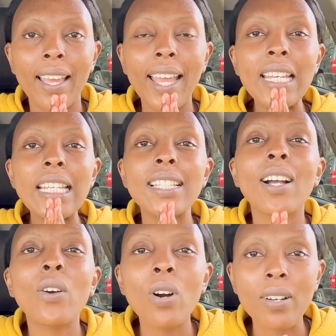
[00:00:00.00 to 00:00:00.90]
And he's
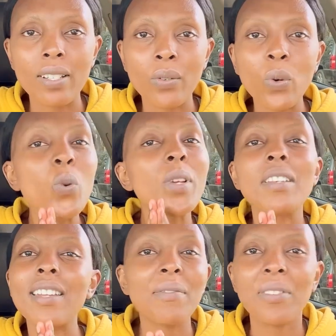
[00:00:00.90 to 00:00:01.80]
a God who will
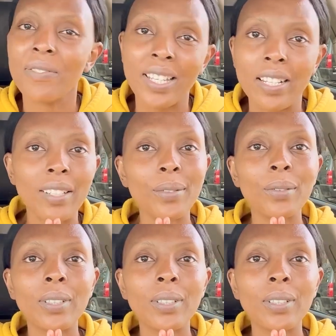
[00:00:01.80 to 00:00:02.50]
never fail you.